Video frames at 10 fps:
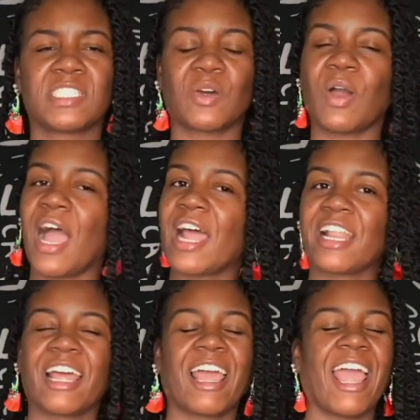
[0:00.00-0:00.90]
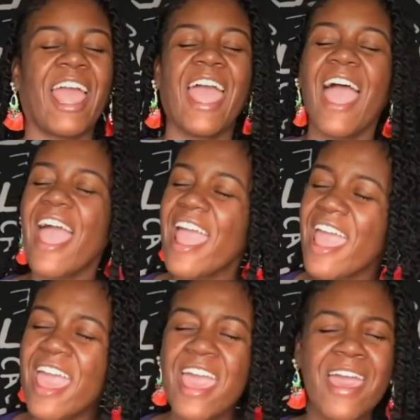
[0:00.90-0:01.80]
So how the
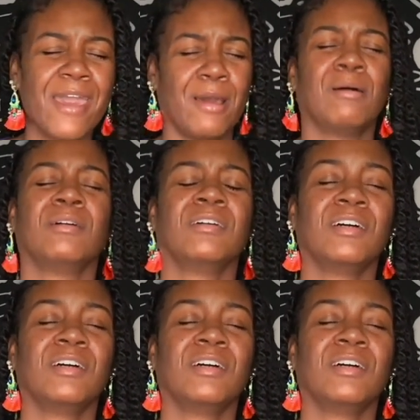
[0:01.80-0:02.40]
hell